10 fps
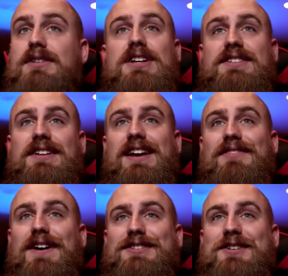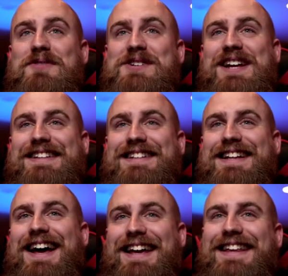Justin Lingenfelter, appreciate the
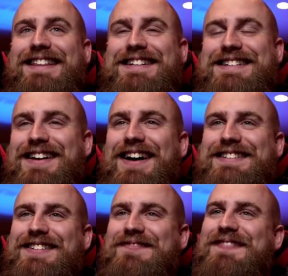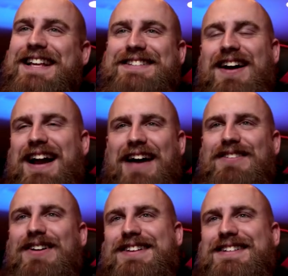like. This is awesome. It's great
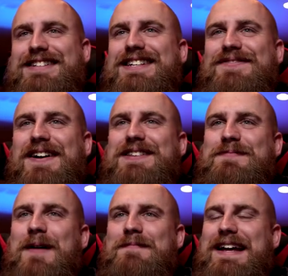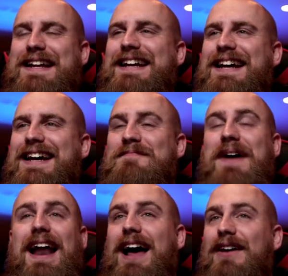having all these, these friends pop in.
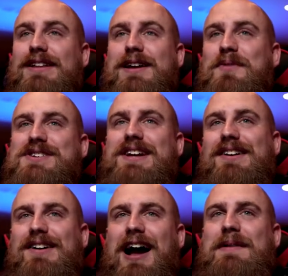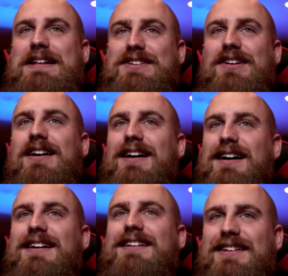Matt, I really appreciate your comments. You're,
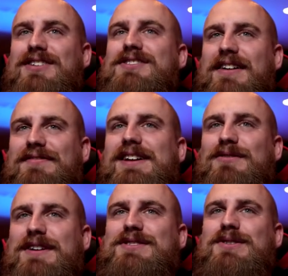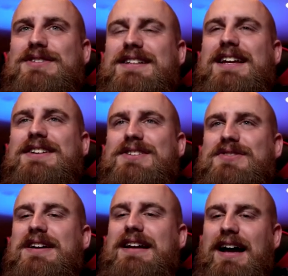uh, you're definitely a resource in the
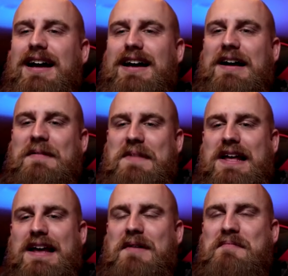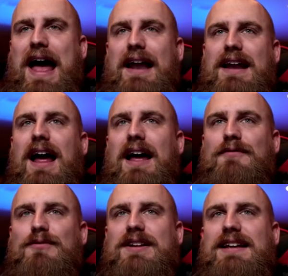industry. Um, Matt and I
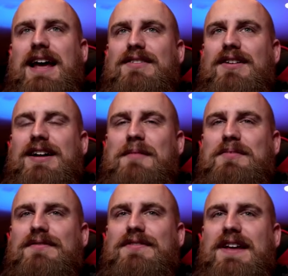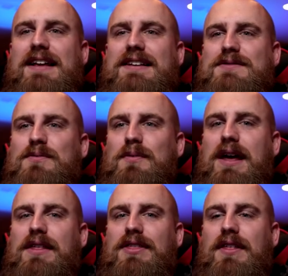have worked together on a couple of things
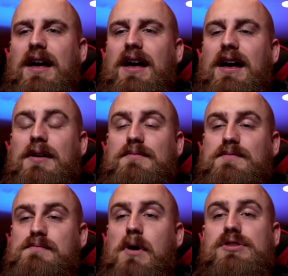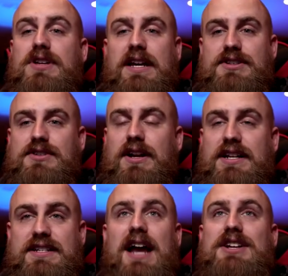with, uh, mostly concerning
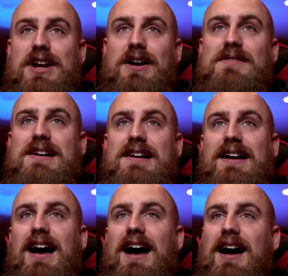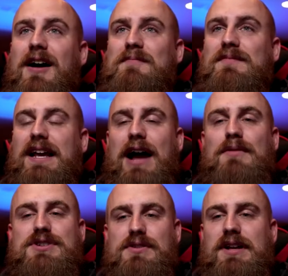Sideshow. Um, like I
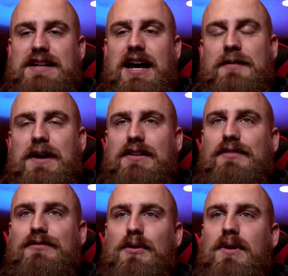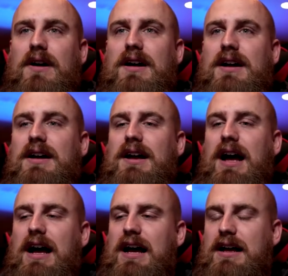was shooting a documentary for,
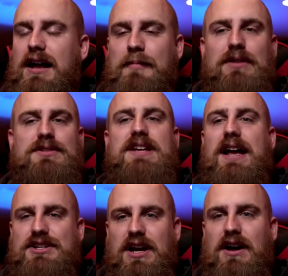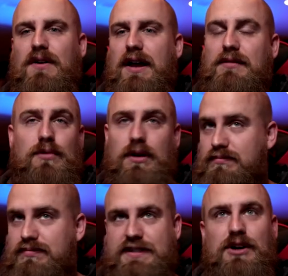uh, about sideshow, and we're
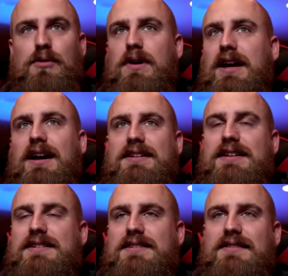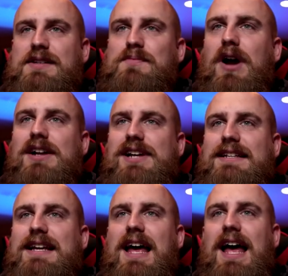still working on this this
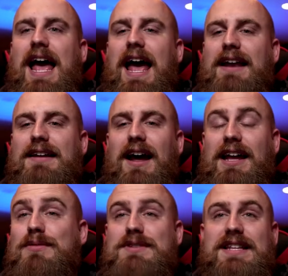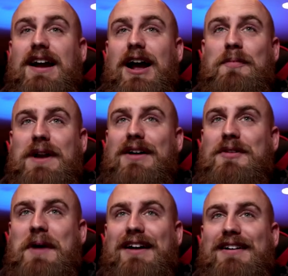project. And uh, he was there helping out in
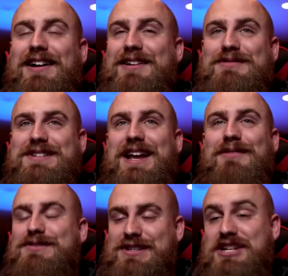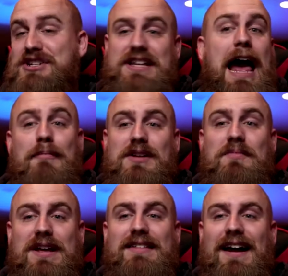the background. He was he was he just happened to
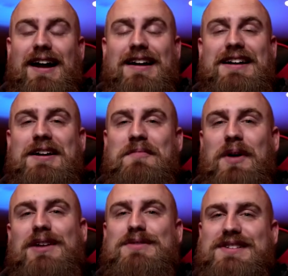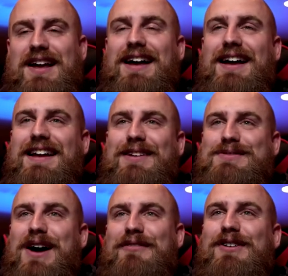be there, but he was uh, he
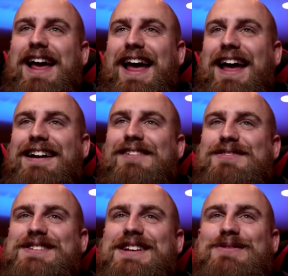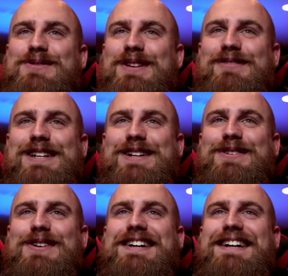was offering a hand, and it was it was really really
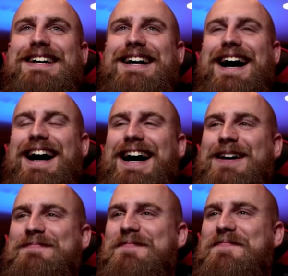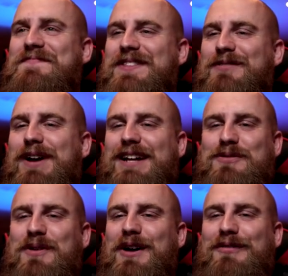cool. Um, we got
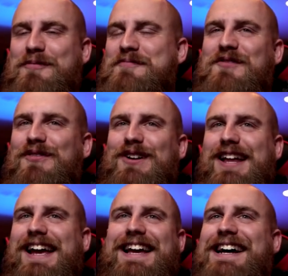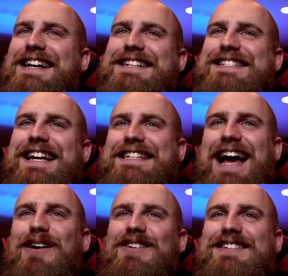to work for for like six
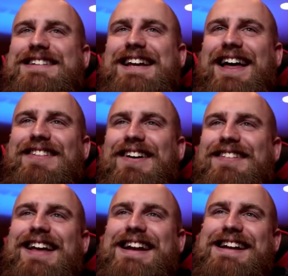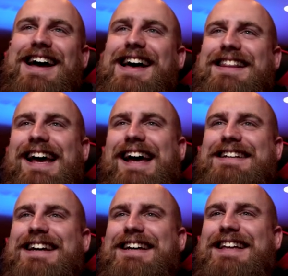hours together, and then uh, they had
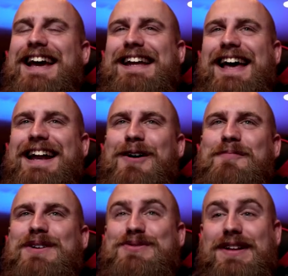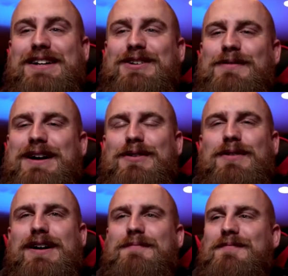to they had to head out. But it was really cool. We we're we
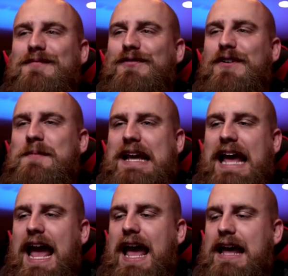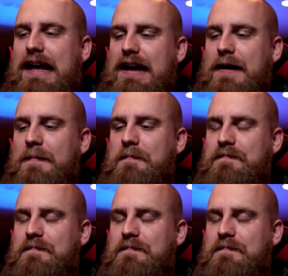we're filming a um,